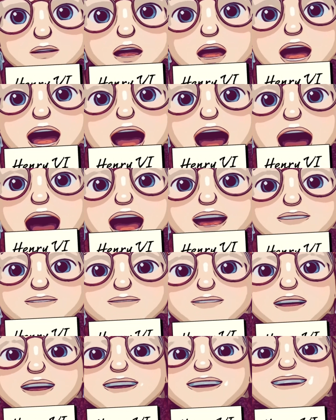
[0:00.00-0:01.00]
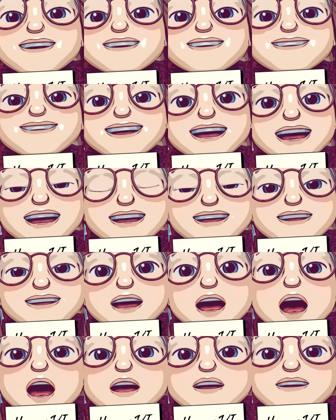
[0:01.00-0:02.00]
Henry VI.
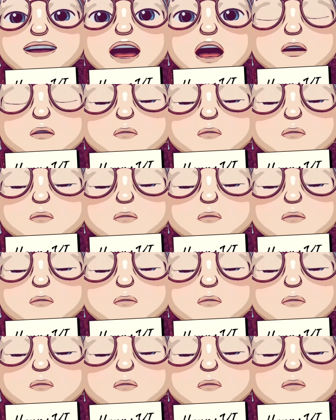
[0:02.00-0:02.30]
Now,